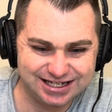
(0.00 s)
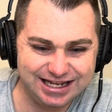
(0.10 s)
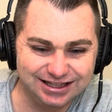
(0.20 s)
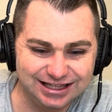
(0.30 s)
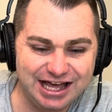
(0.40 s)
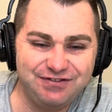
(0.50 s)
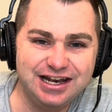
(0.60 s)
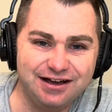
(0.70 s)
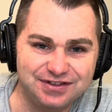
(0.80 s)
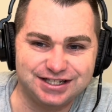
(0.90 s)
11
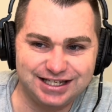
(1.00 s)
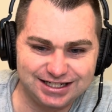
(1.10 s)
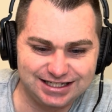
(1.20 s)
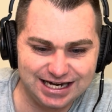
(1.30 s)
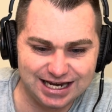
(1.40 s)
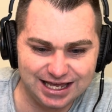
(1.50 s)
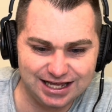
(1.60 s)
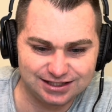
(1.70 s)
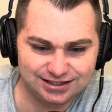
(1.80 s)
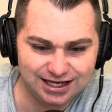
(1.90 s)
of the 16
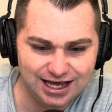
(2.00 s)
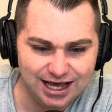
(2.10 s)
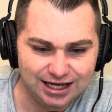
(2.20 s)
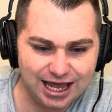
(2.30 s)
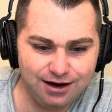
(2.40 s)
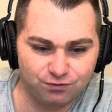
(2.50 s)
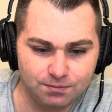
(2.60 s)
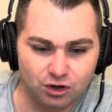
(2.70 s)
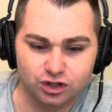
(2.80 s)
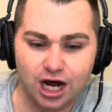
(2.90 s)
hits came from
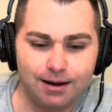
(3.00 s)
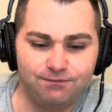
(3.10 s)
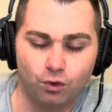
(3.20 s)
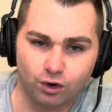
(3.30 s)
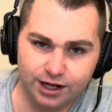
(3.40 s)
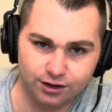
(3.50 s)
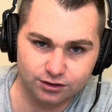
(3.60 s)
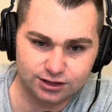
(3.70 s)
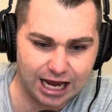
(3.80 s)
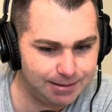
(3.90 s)
your top 4
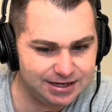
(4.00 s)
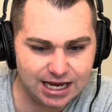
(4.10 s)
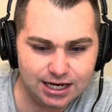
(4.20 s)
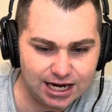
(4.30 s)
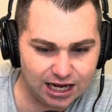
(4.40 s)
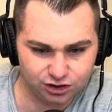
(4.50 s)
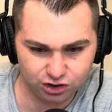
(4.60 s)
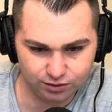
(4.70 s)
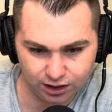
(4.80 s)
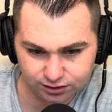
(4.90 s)
hitters. Abby Dayton had
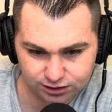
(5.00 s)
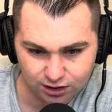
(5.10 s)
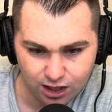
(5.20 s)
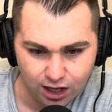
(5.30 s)
2 hits.